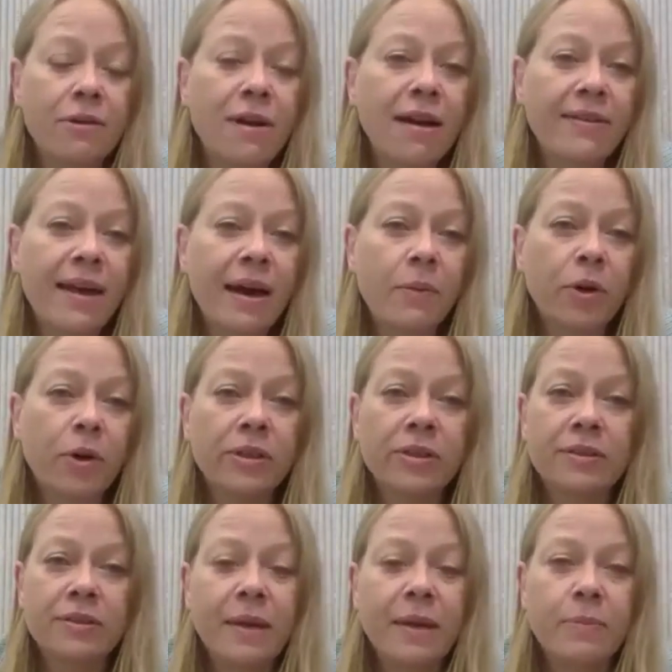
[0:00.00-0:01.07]
crack that
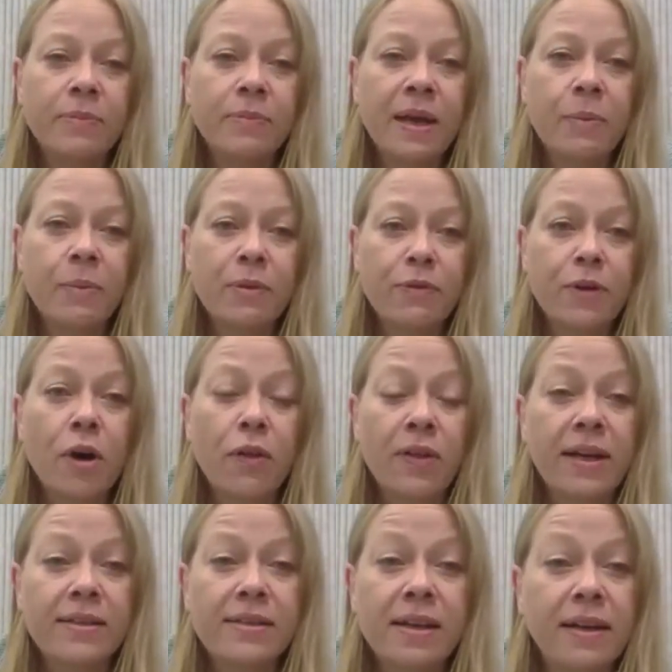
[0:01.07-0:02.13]
one, then we've got
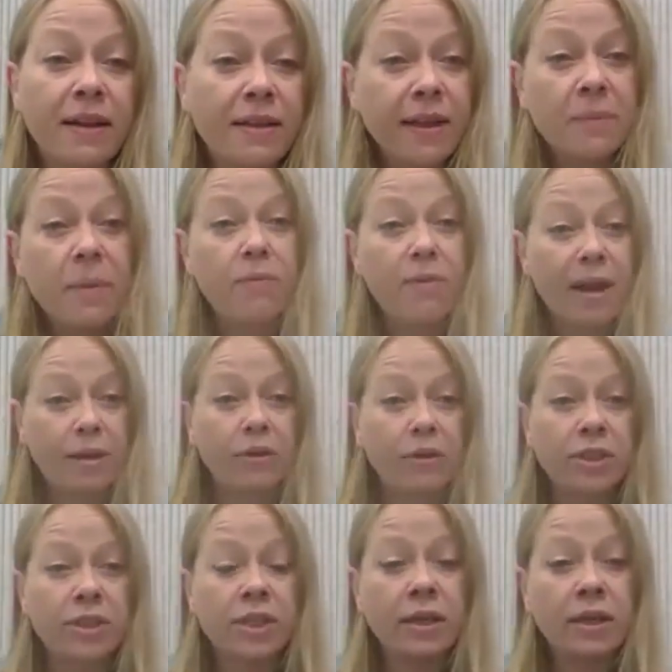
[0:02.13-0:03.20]
this. And I think my record
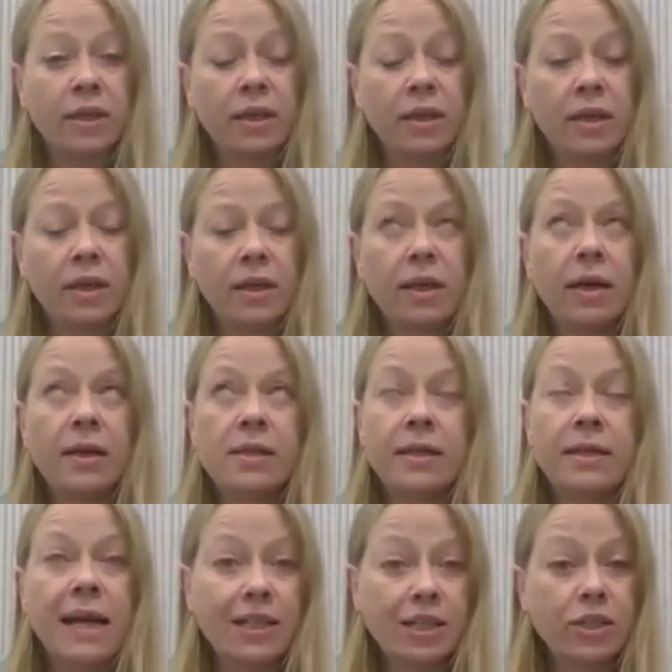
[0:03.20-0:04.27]
as a
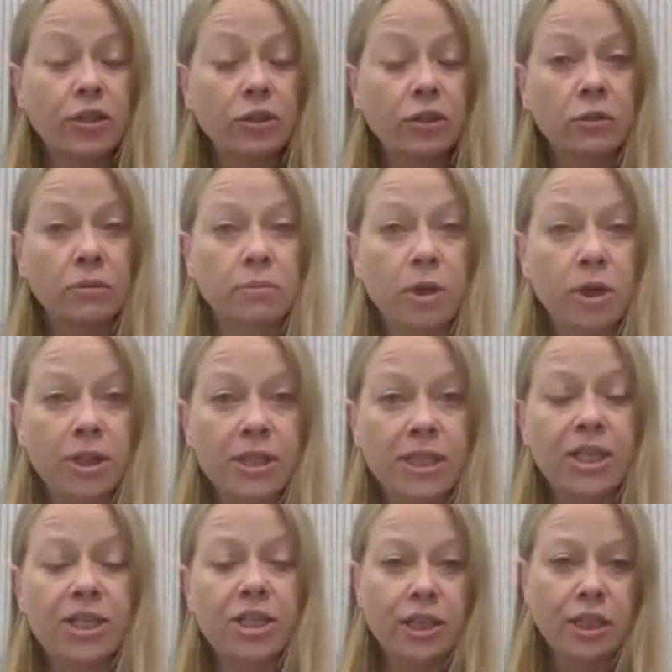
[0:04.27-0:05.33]
national
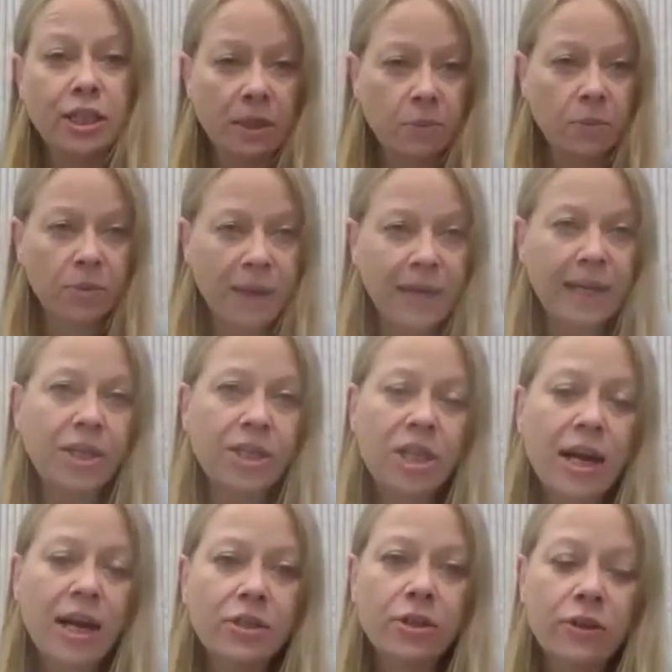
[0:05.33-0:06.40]
politician, as someone making
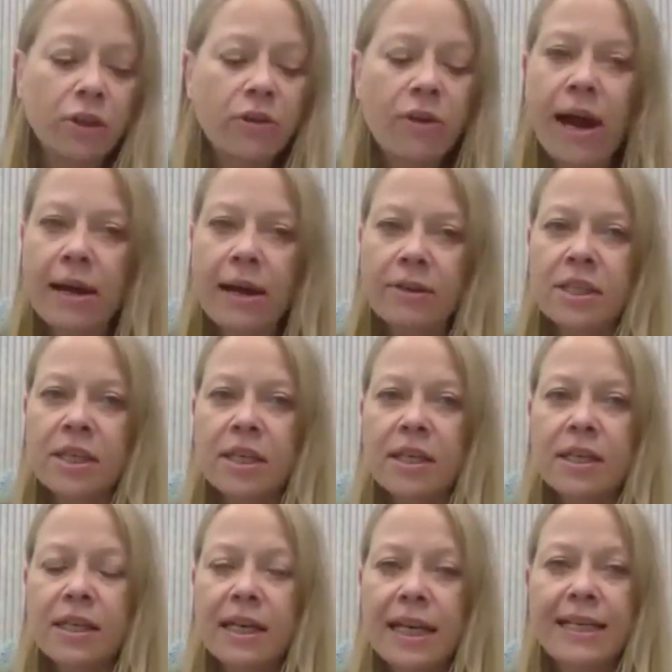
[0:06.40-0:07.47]
change on the ground,
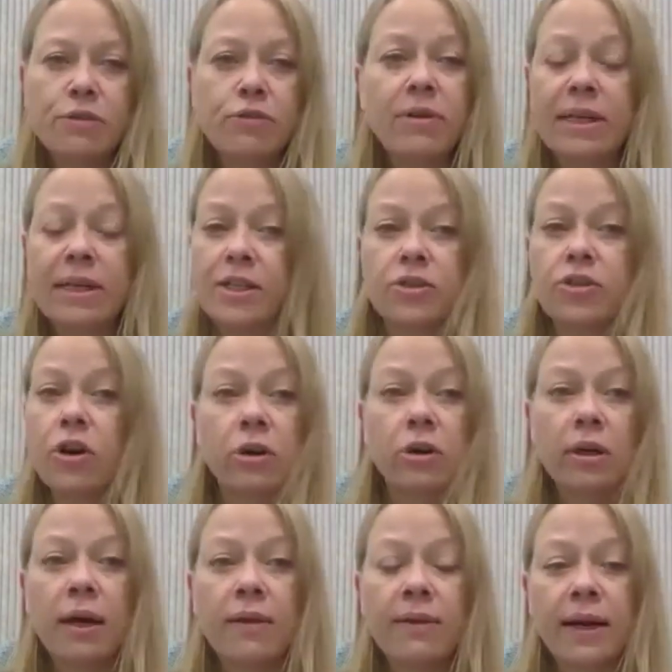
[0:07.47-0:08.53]
is really
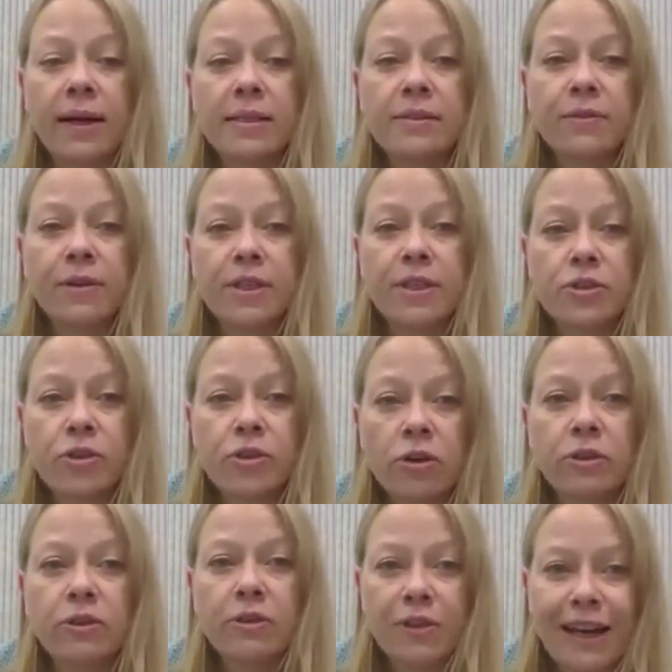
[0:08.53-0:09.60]
strong. And that is a very
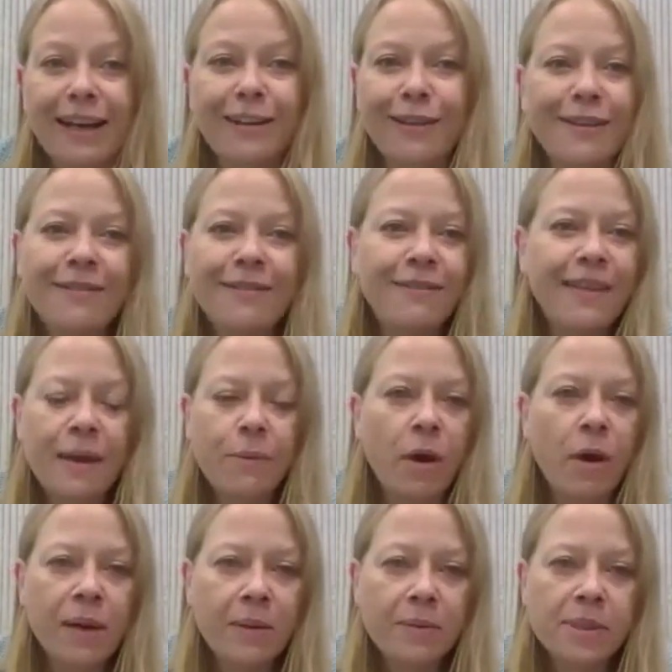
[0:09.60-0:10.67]
strong thing that they
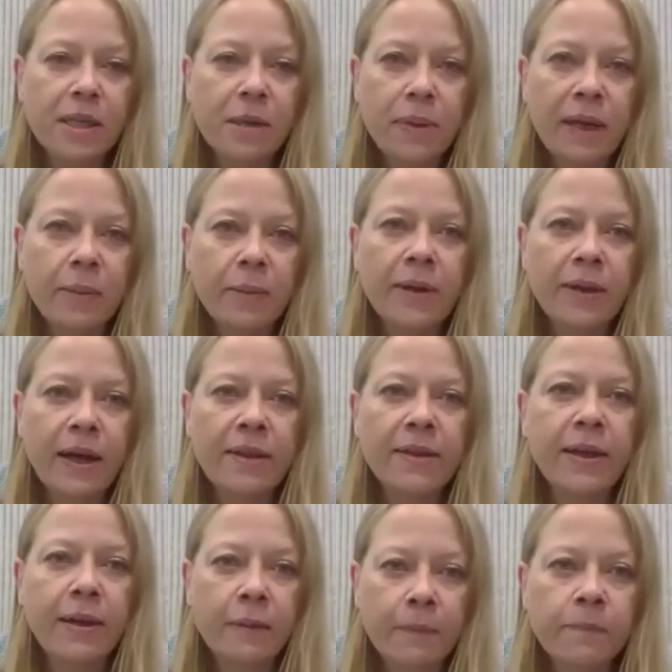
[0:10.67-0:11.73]
won't be able to compete with, I
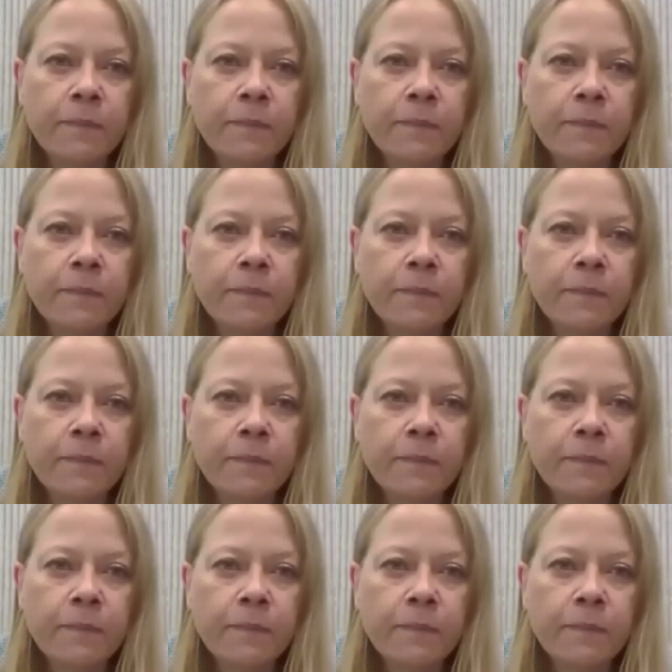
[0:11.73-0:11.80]
think.